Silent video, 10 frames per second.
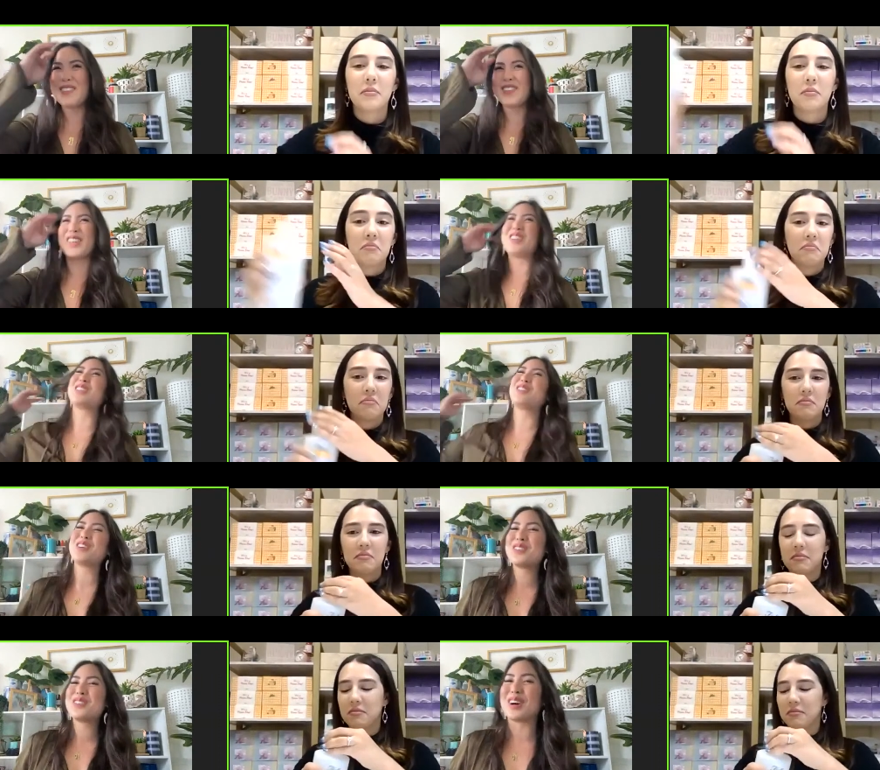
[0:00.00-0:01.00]
Speaker 1: for those
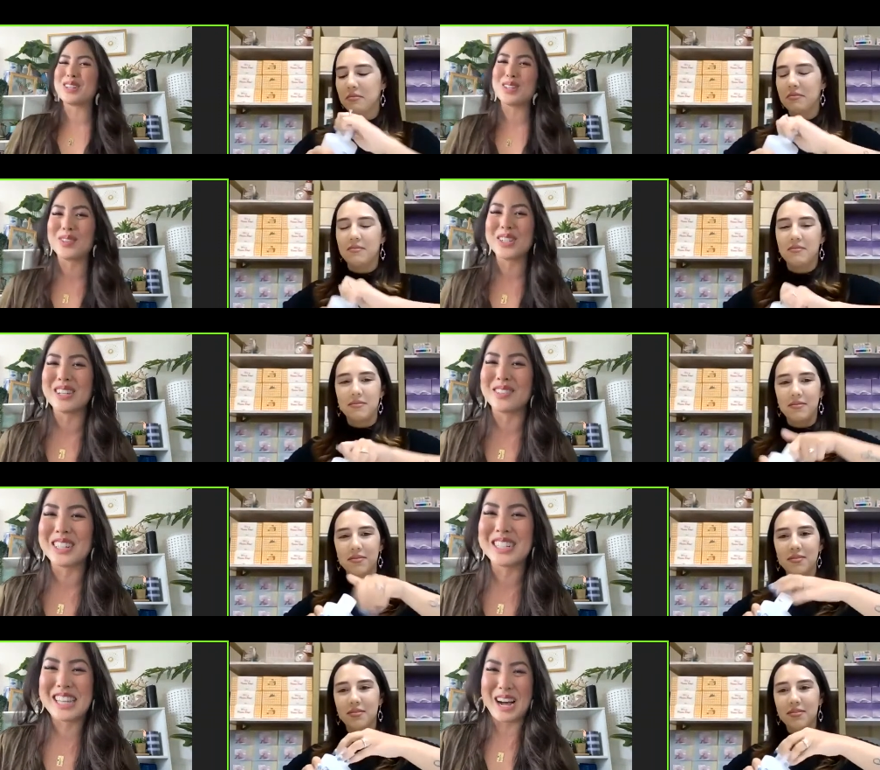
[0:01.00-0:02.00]
of you who are super
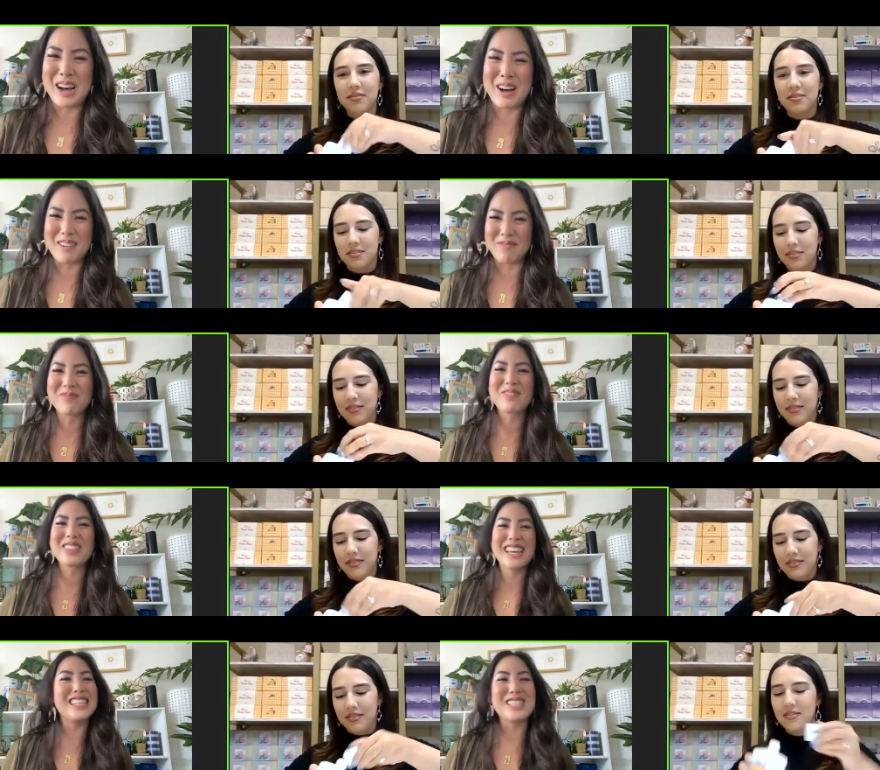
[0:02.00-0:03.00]
sniffers um,
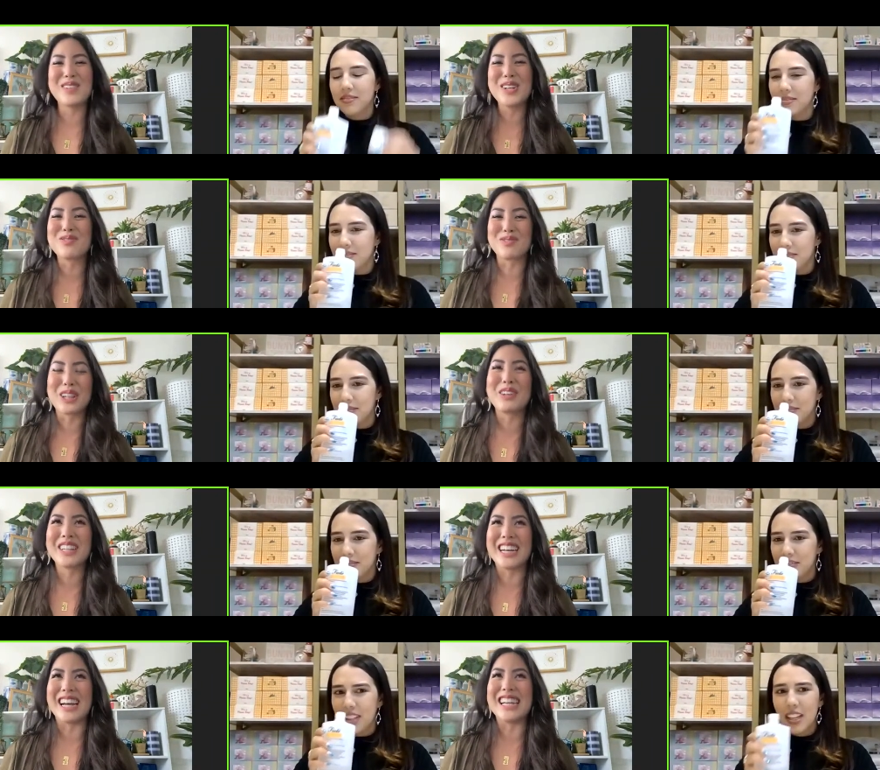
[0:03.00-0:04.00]
it smells
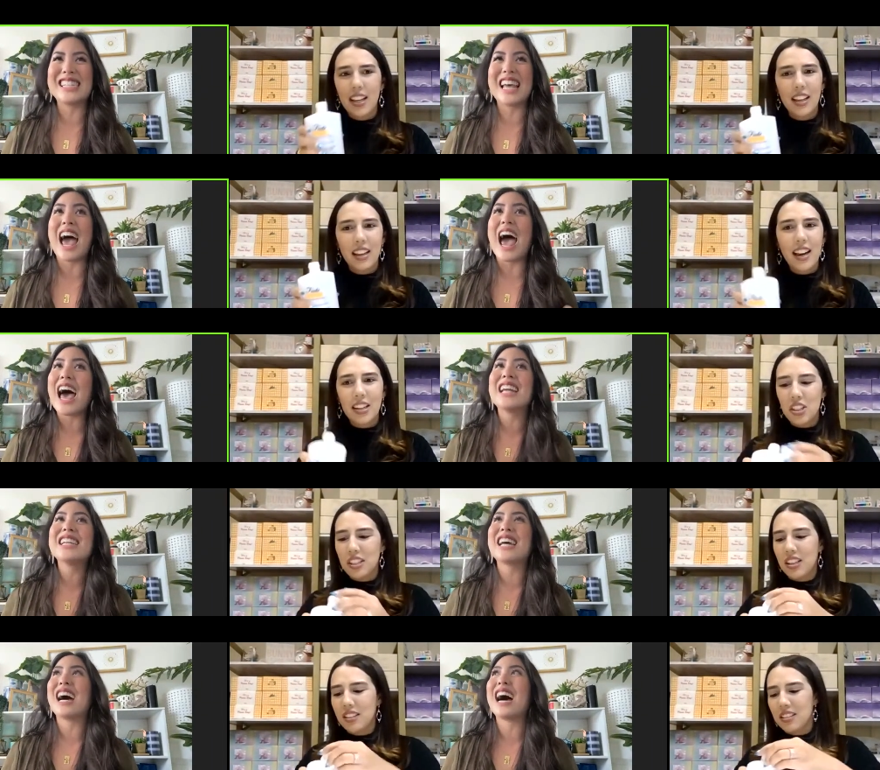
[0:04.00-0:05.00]
really really nice
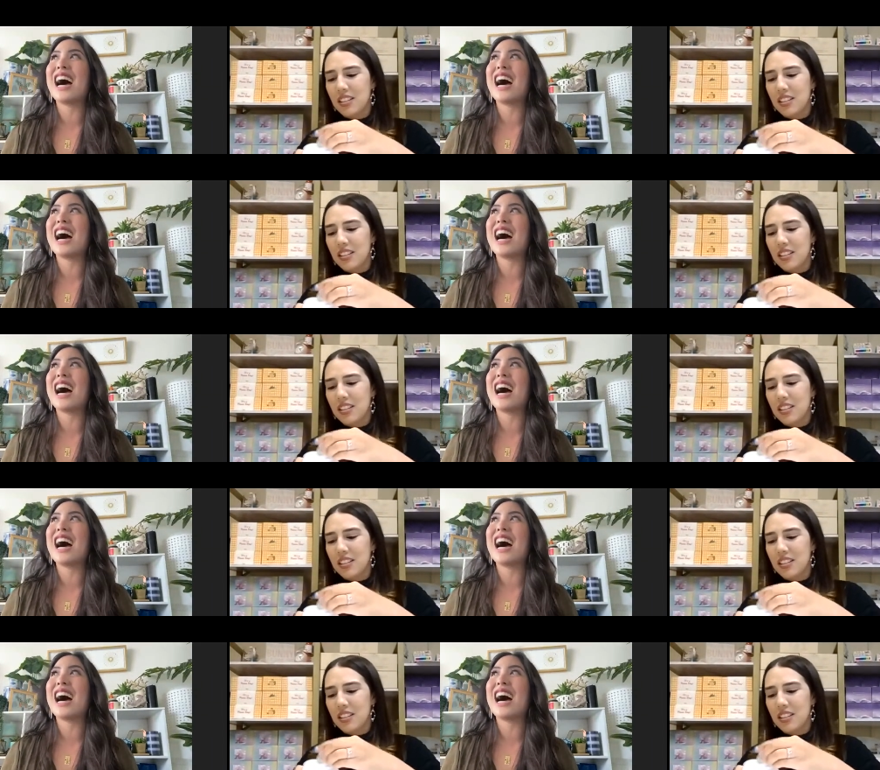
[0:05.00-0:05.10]
and